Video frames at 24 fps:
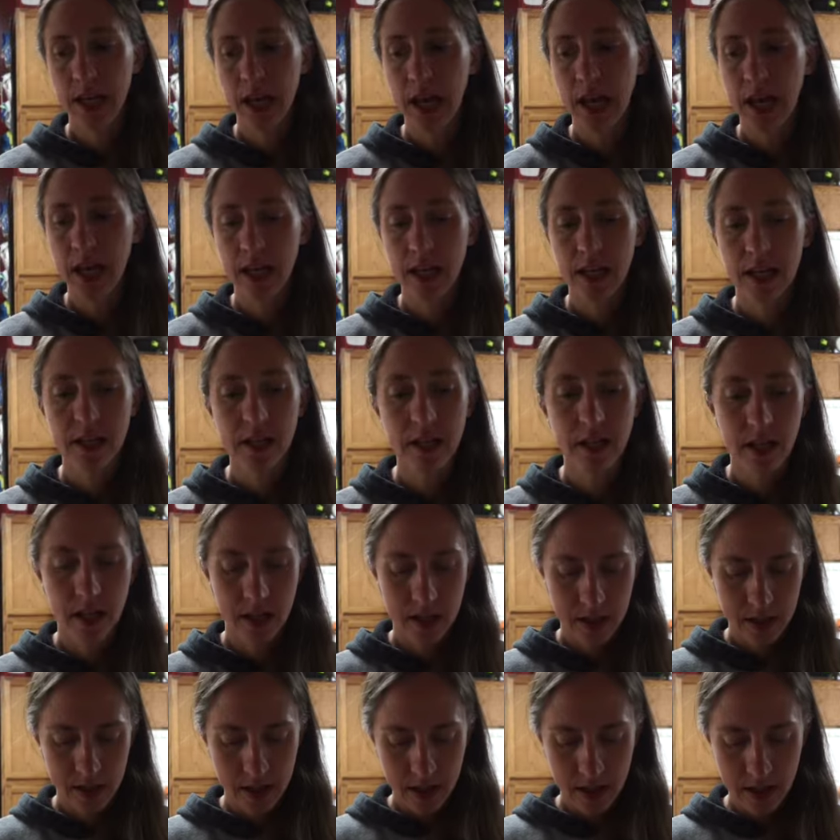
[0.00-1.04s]
And
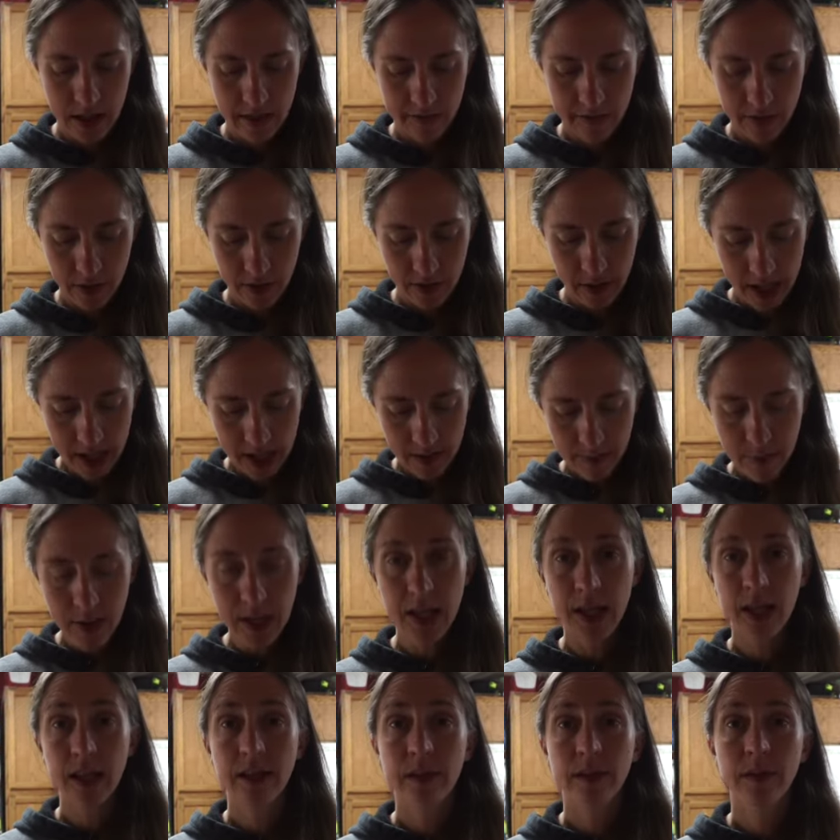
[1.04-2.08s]
if you're like
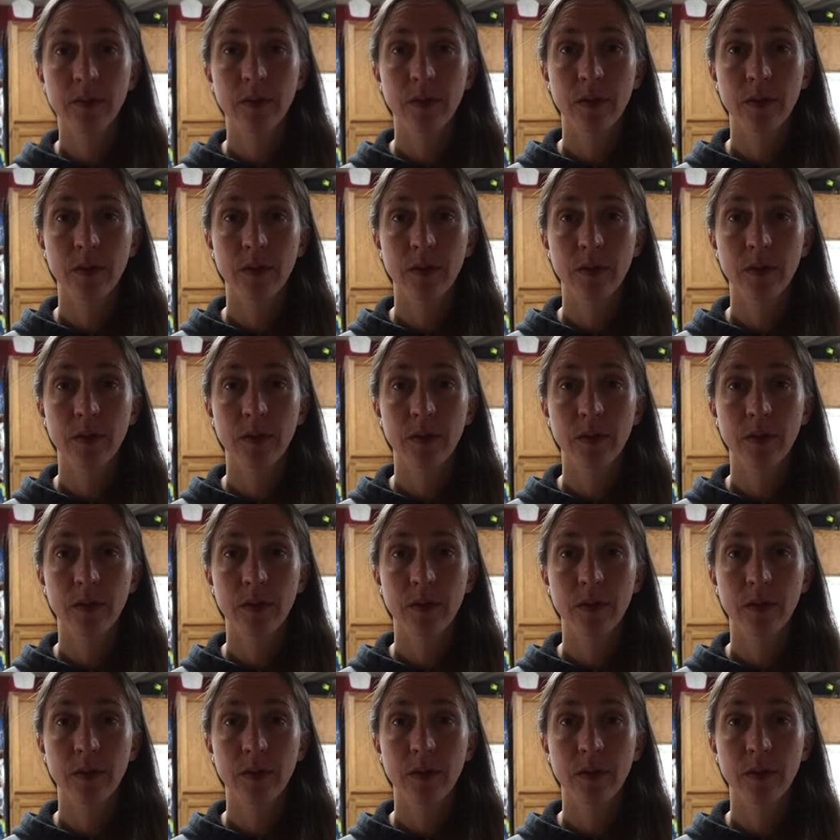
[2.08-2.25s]
me,